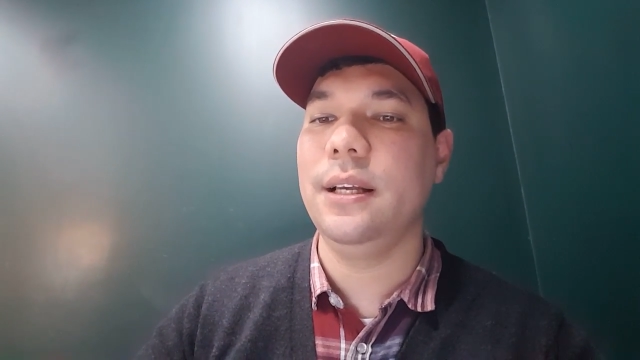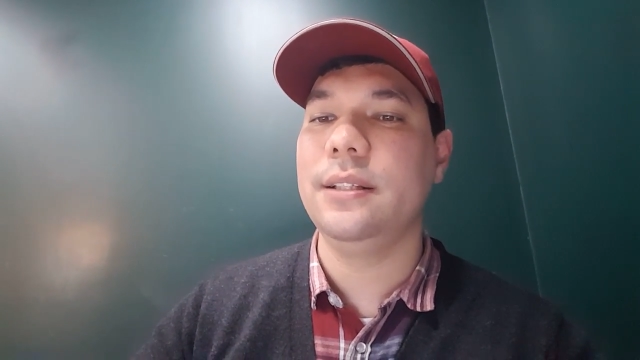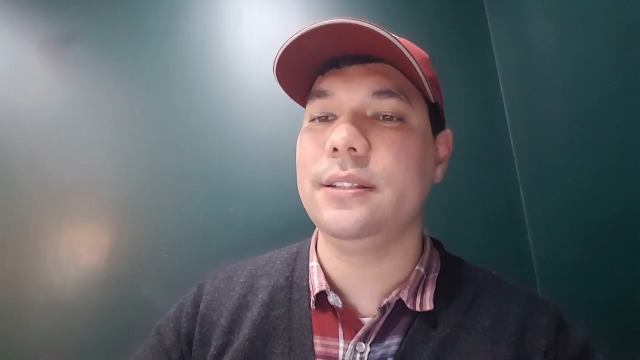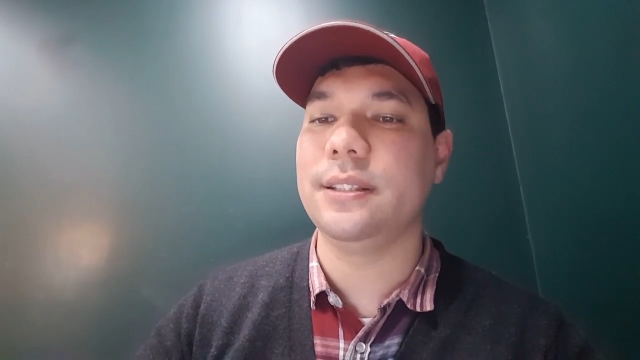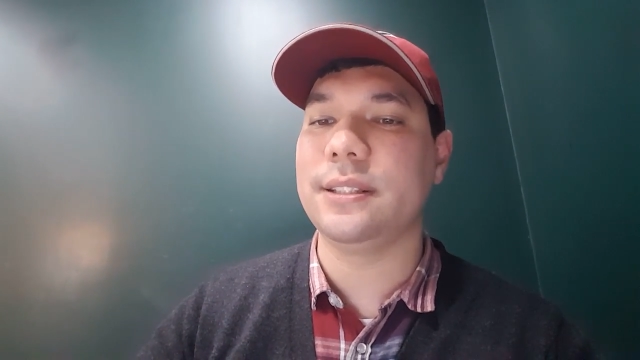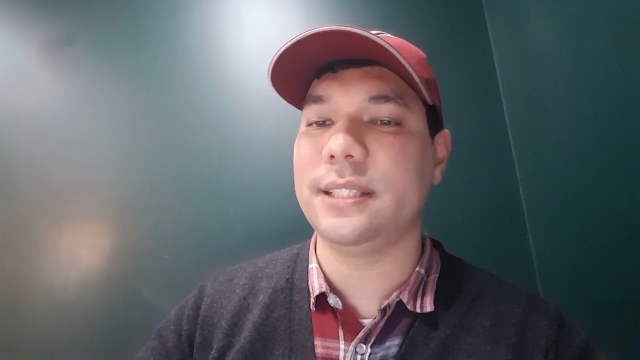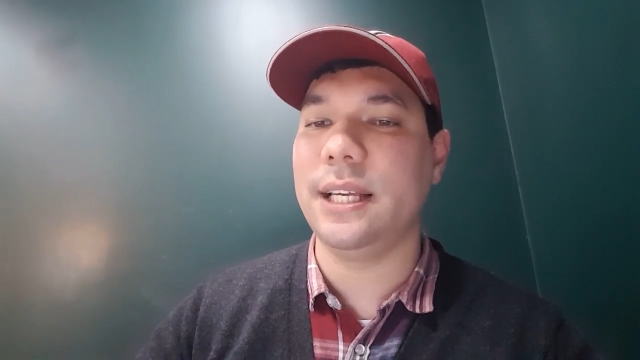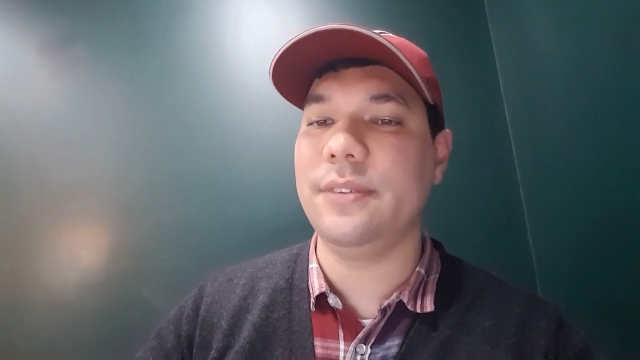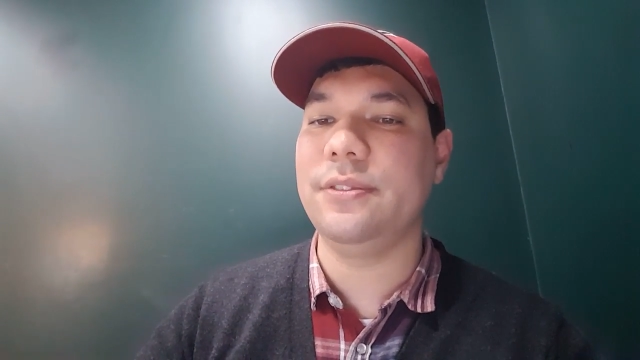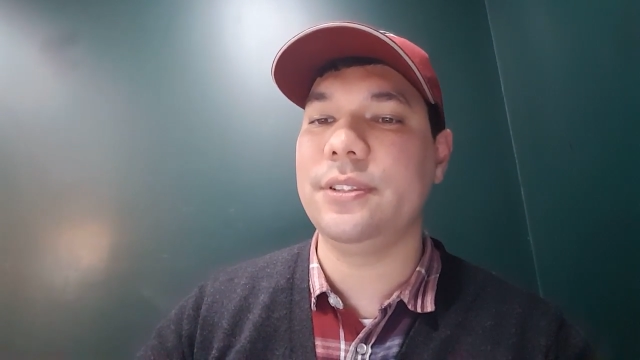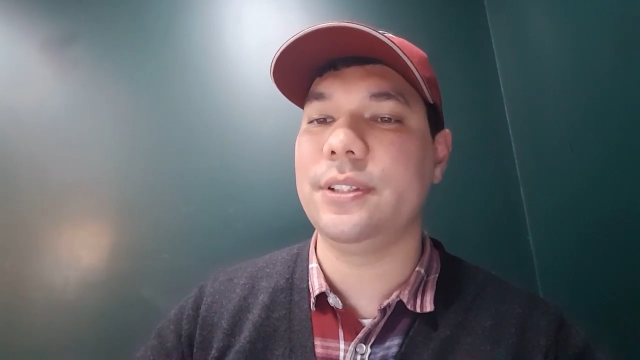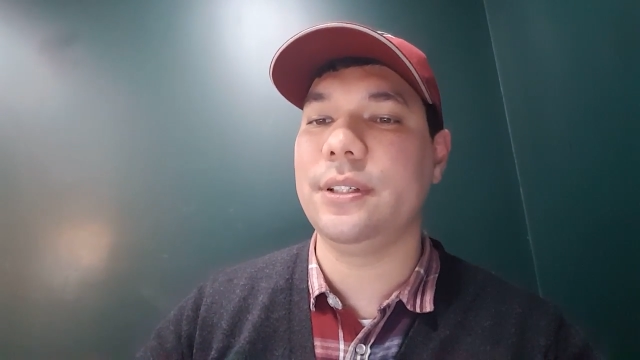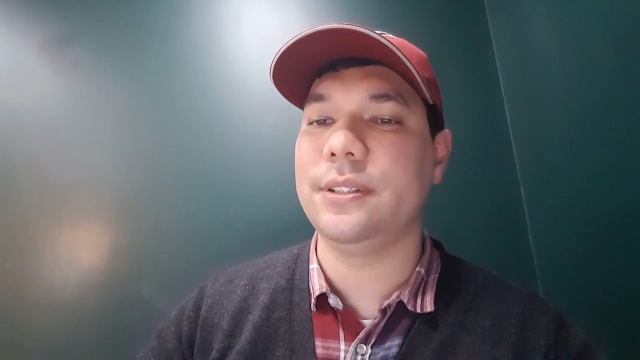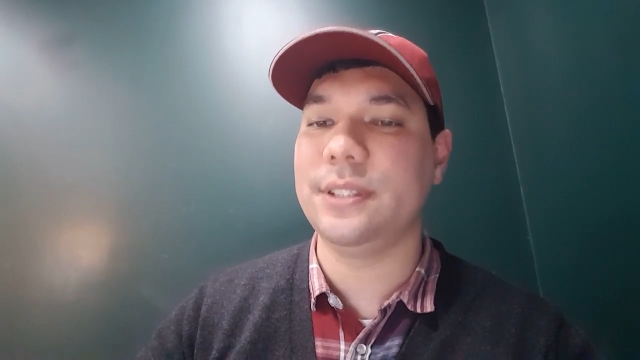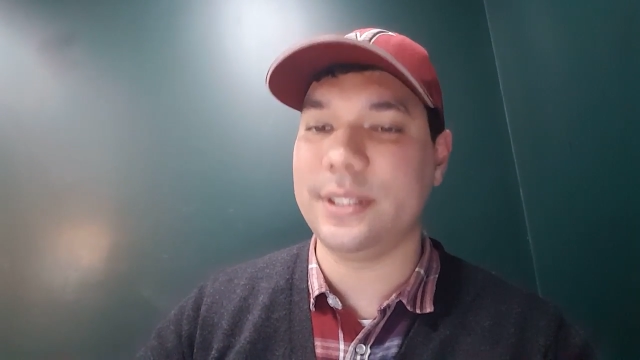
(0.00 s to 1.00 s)

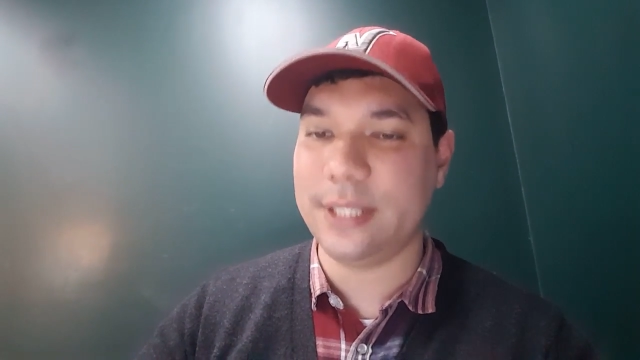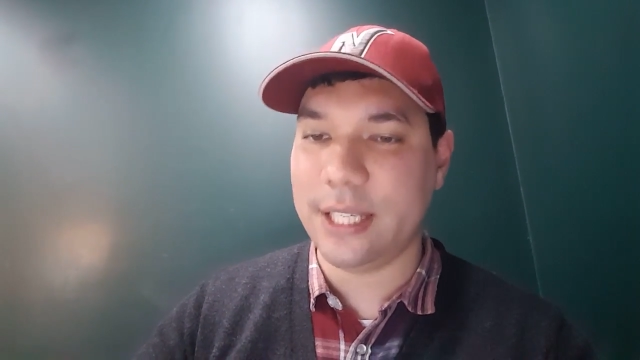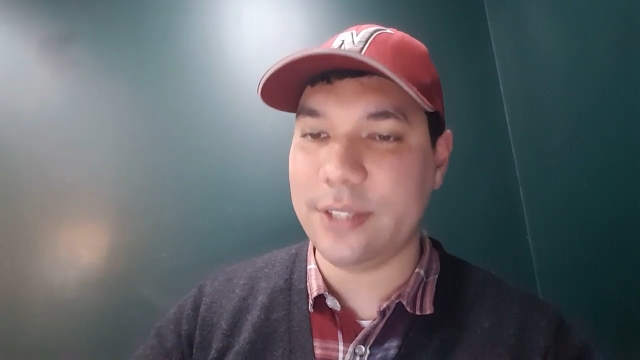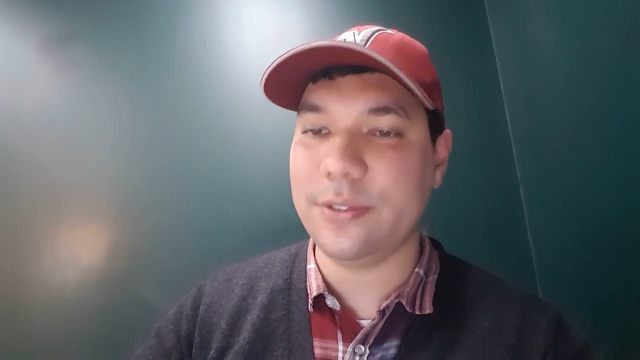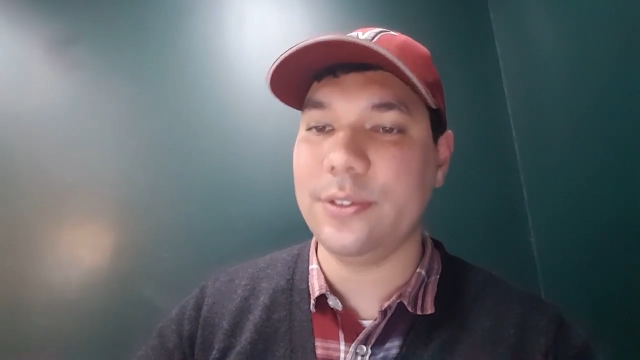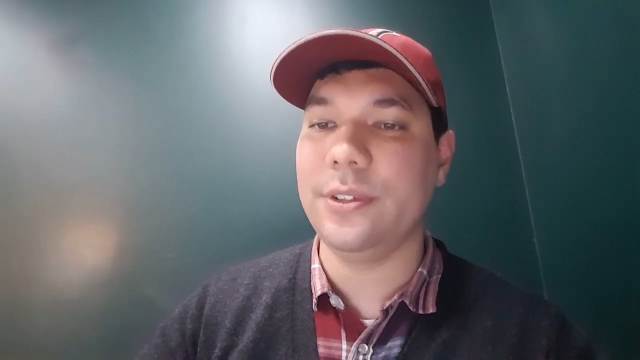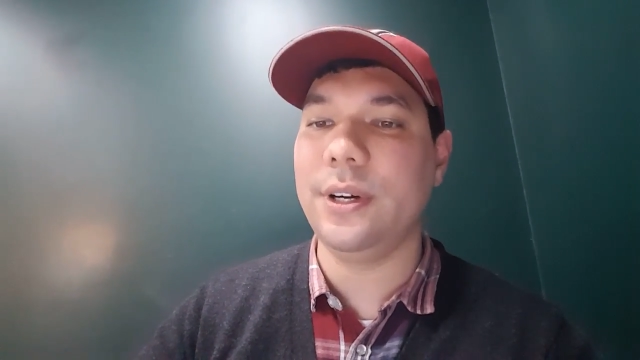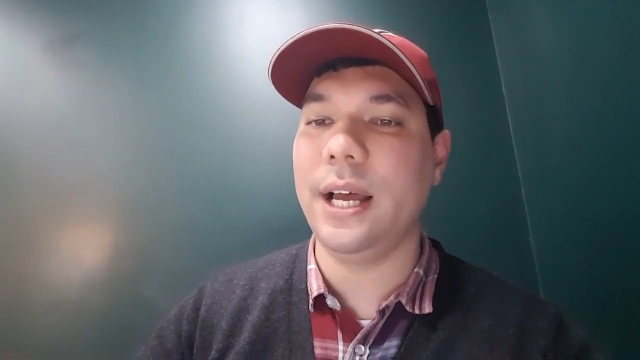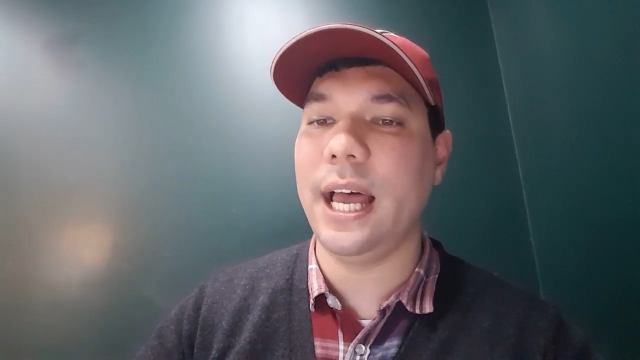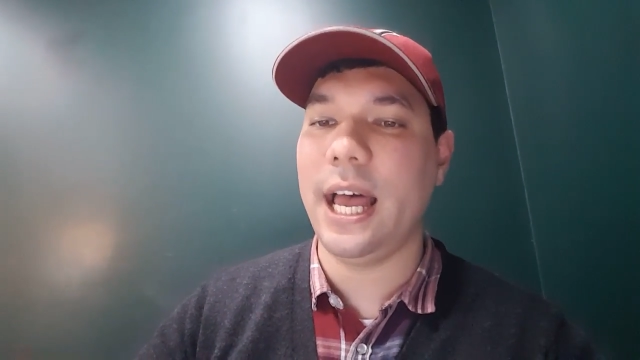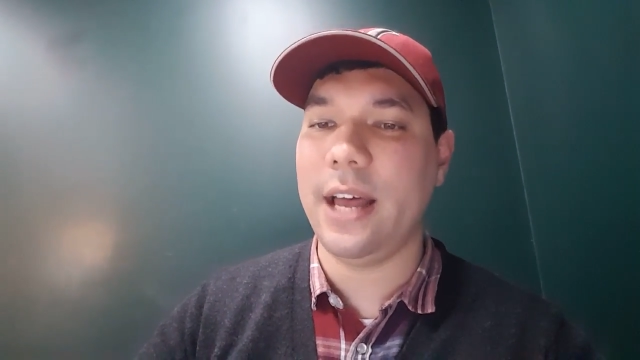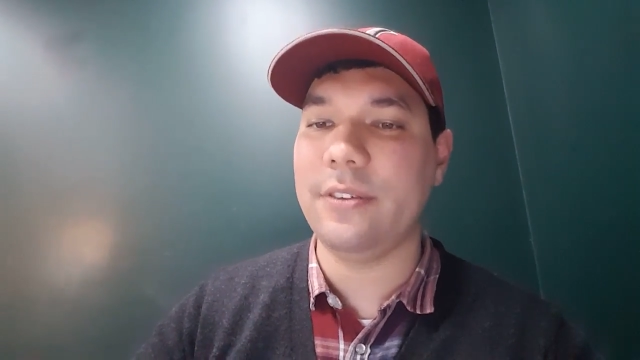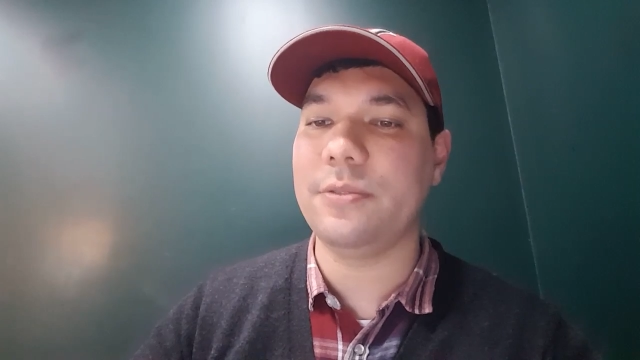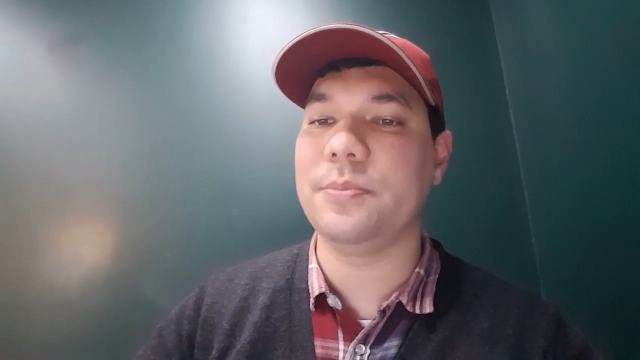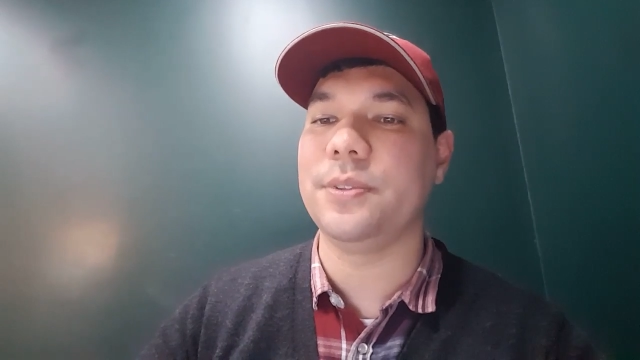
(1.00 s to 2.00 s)
successful
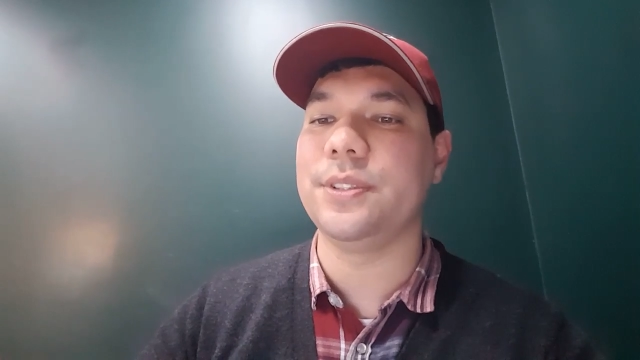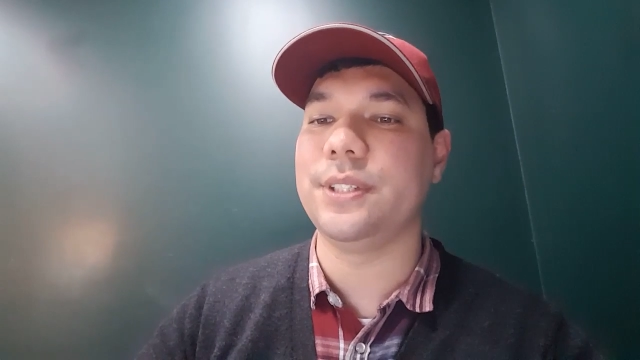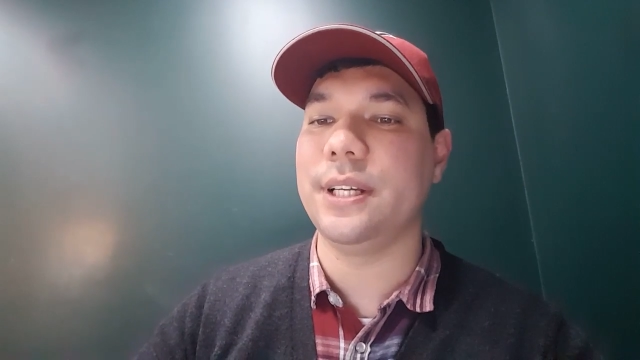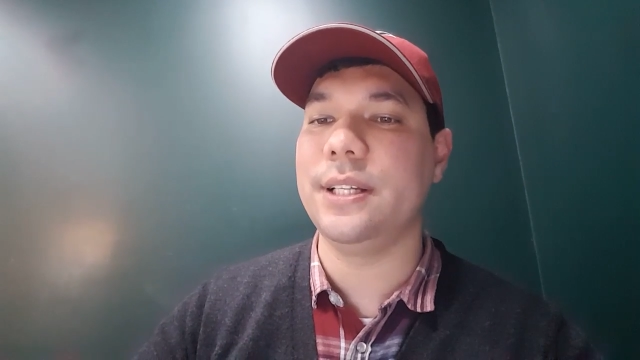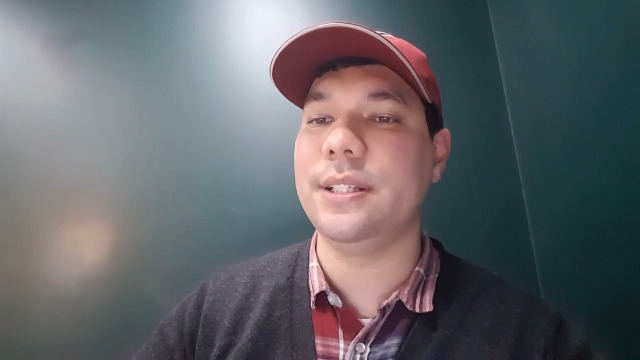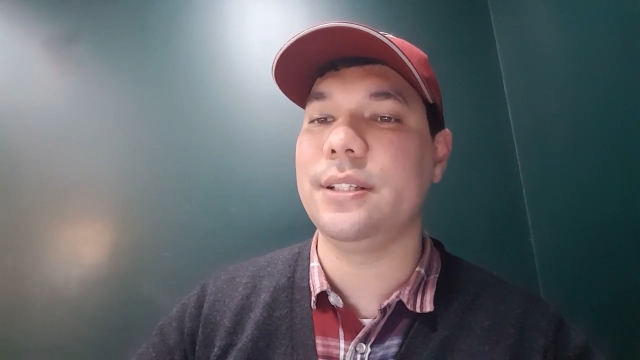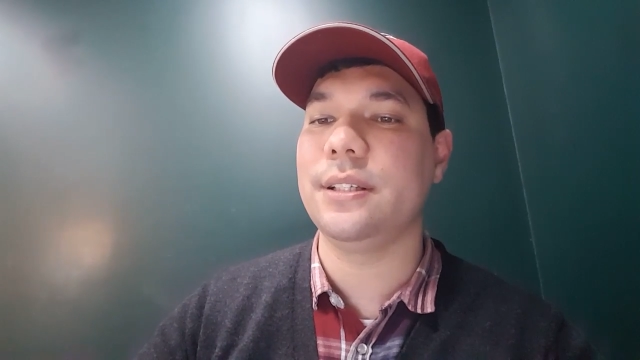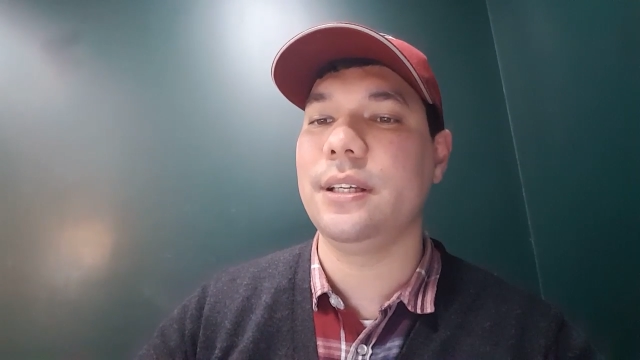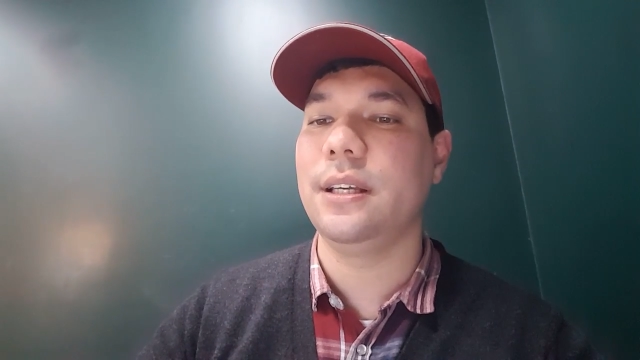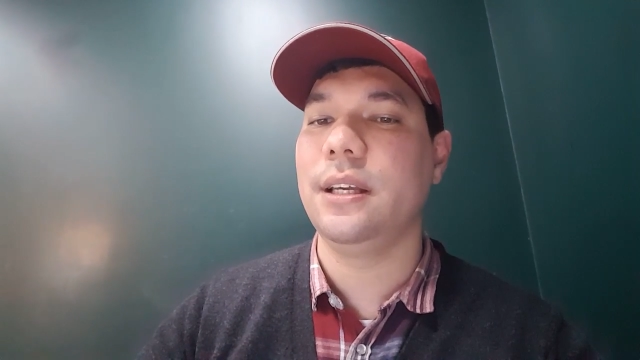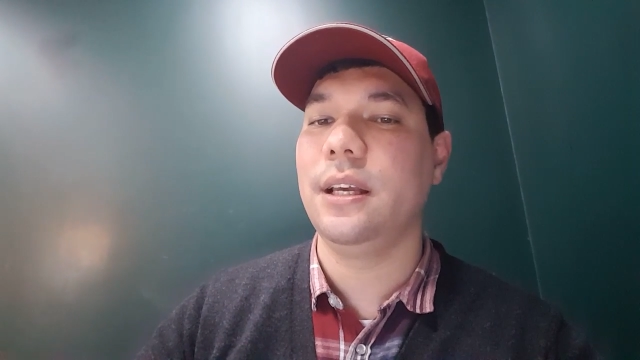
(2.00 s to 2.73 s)
half percent.